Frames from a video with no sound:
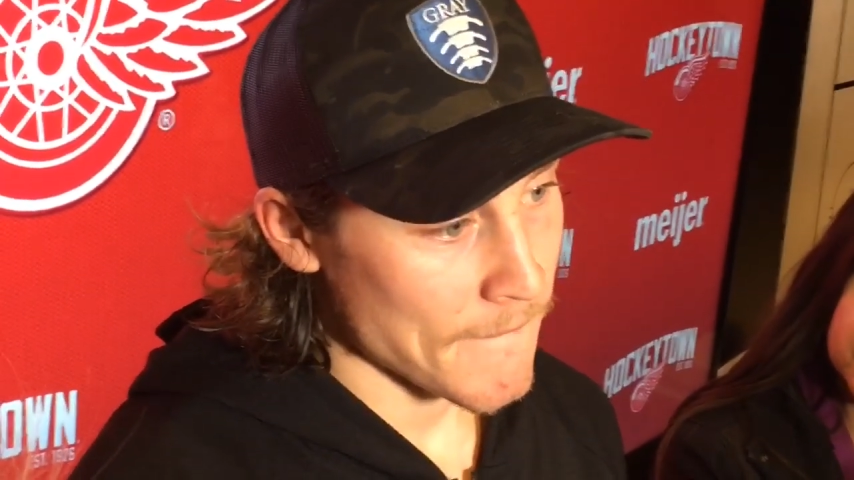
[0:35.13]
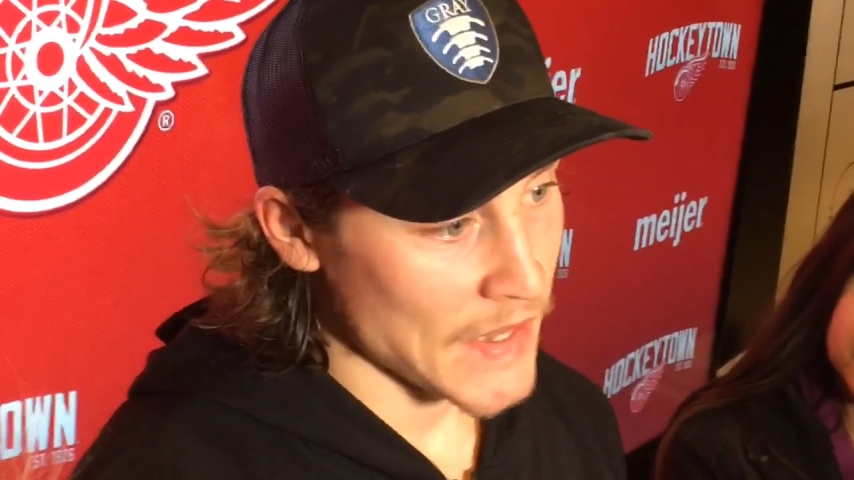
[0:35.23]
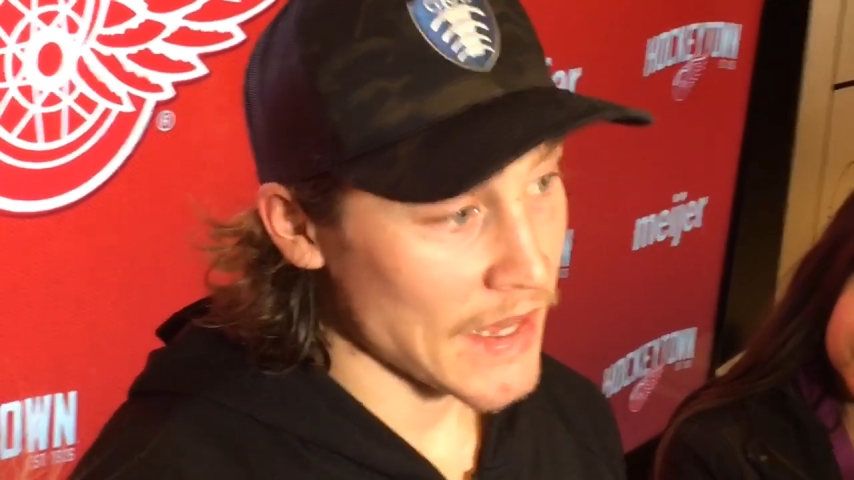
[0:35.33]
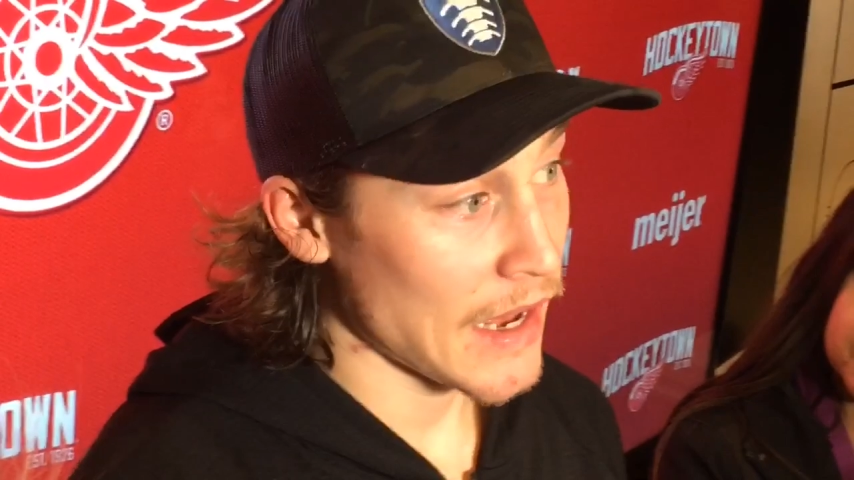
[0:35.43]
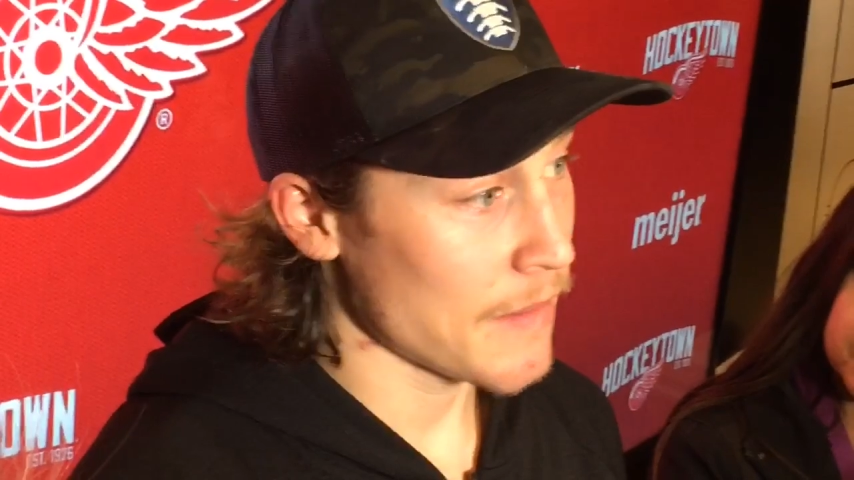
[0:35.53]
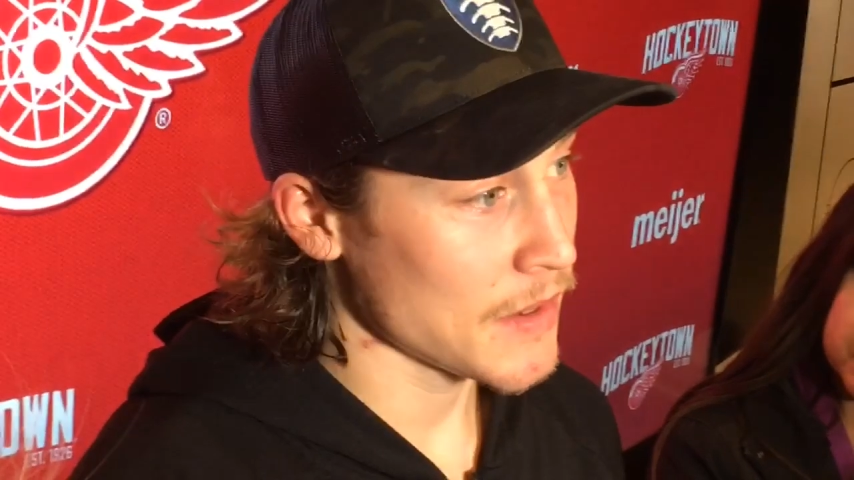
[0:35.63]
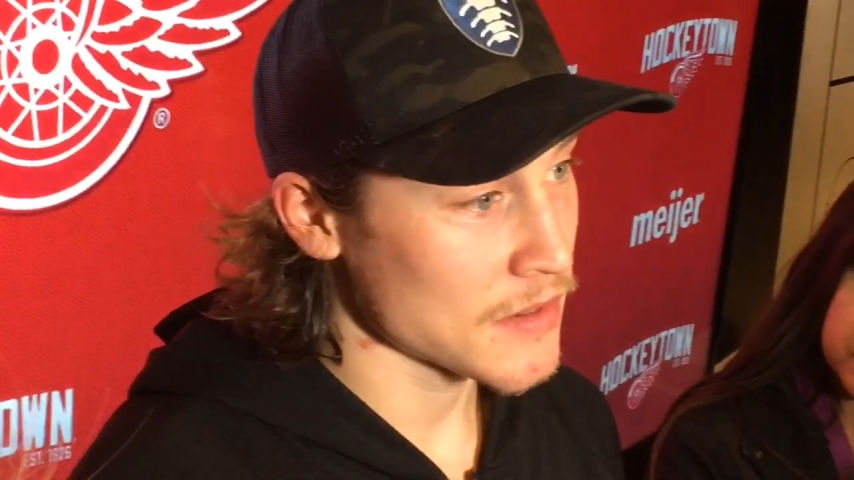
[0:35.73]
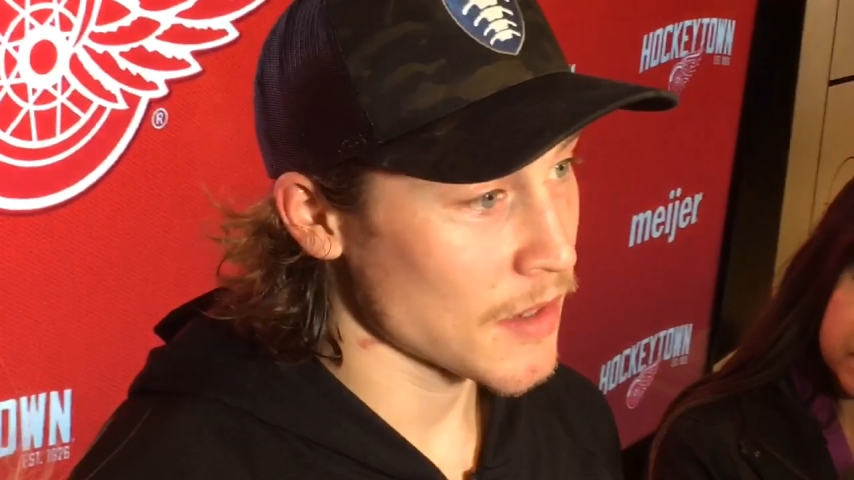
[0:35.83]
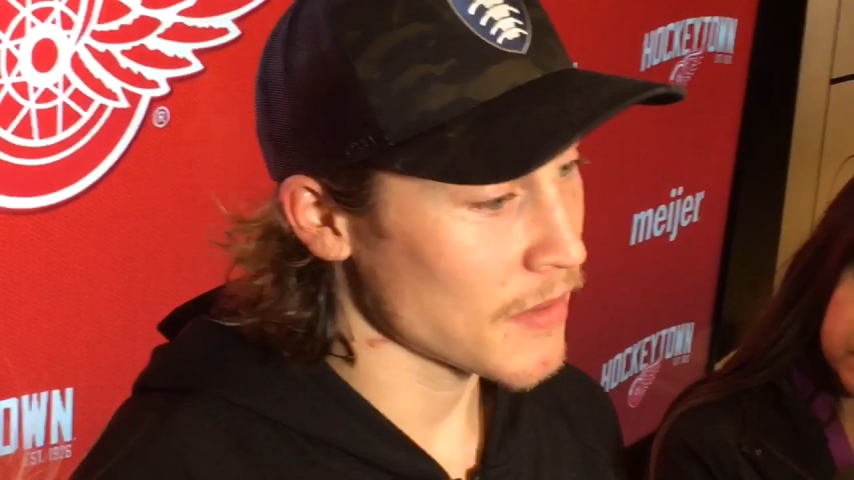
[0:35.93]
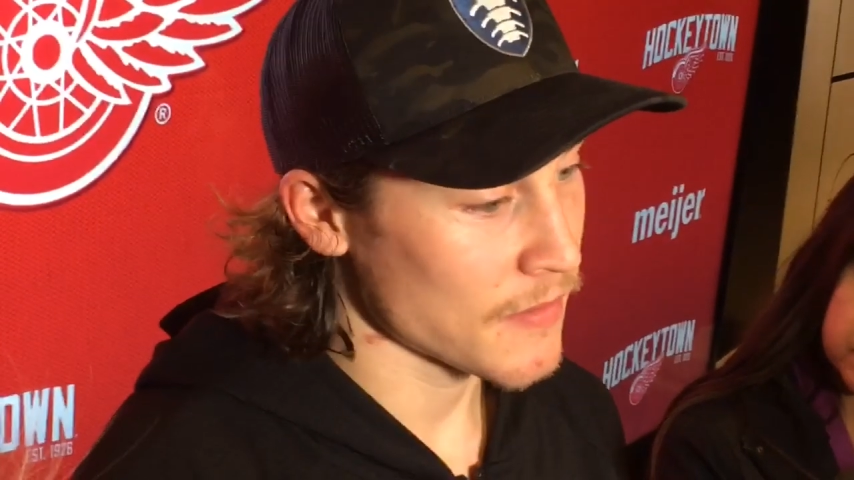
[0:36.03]
Yeah, I mean,
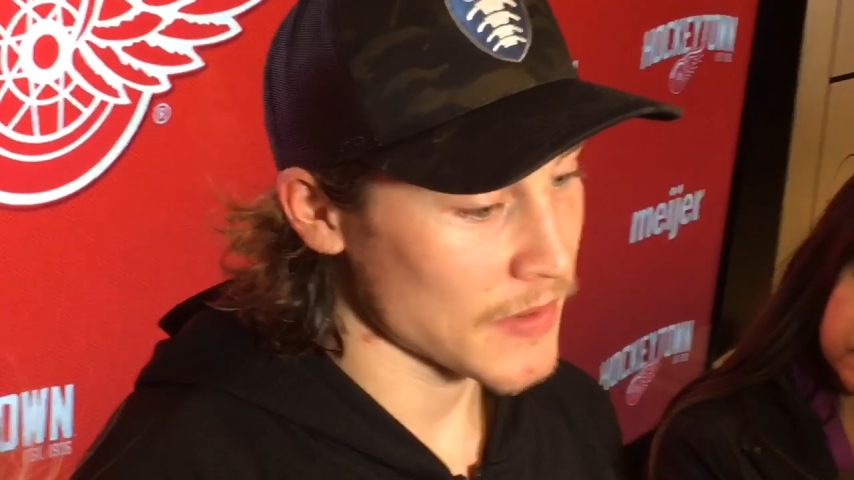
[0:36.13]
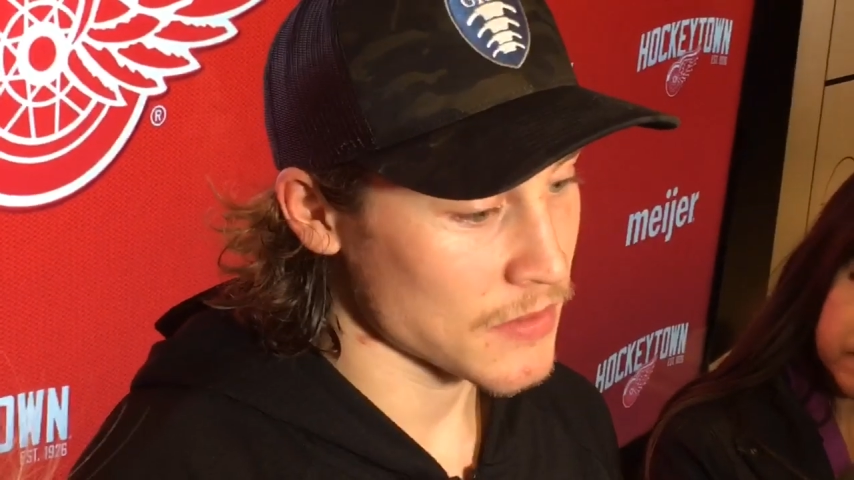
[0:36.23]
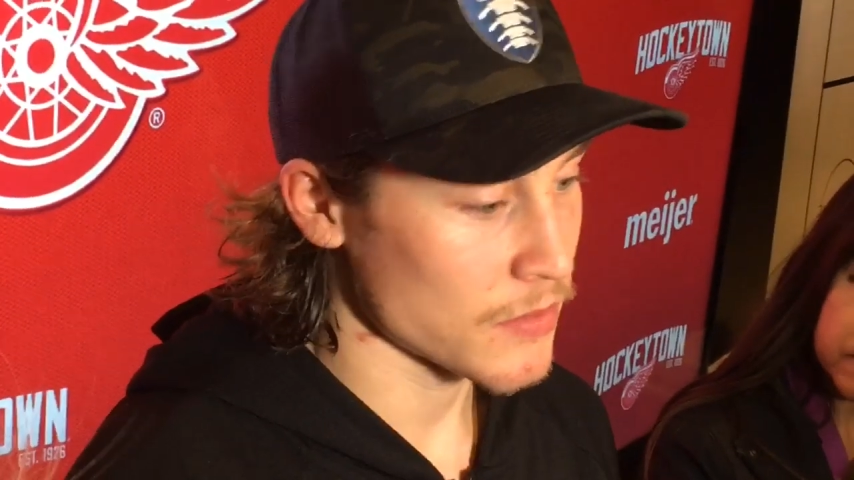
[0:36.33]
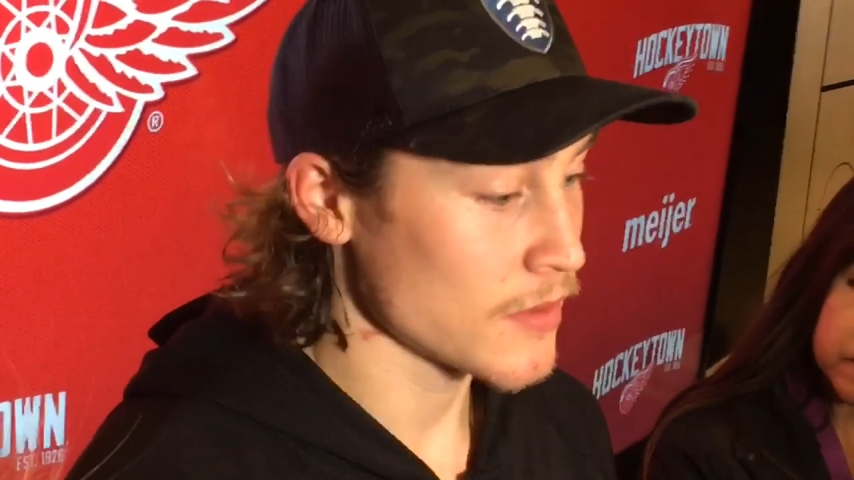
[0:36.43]
some of us were